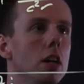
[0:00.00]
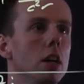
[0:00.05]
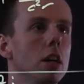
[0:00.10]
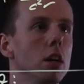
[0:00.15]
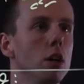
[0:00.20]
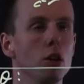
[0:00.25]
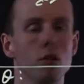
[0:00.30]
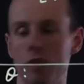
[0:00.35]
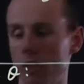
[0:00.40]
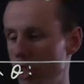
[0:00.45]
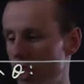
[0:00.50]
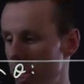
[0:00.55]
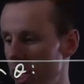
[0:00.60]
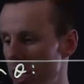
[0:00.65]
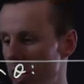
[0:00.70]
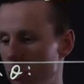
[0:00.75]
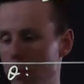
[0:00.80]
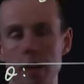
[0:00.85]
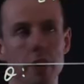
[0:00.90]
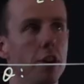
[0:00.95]
over c
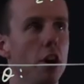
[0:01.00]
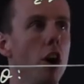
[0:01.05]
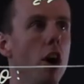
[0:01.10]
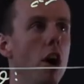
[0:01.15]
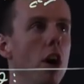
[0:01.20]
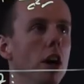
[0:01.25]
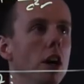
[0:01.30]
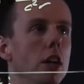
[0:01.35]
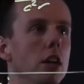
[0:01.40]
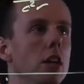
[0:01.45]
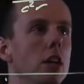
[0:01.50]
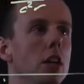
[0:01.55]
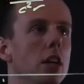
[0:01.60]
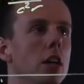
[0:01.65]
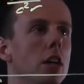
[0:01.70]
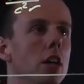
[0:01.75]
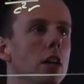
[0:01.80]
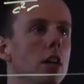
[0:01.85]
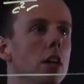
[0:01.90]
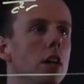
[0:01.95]
squared r
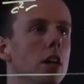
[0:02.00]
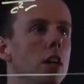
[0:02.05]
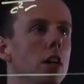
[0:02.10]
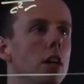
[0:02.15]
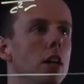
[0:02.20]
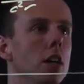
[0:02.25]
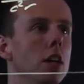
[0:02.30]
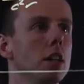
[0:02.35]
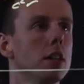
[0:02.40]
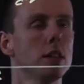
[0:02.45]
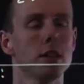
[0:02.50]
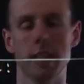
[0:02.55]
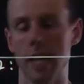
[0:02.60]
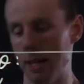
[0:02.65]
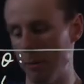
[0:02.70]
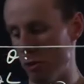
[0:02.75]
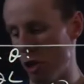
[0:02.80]
times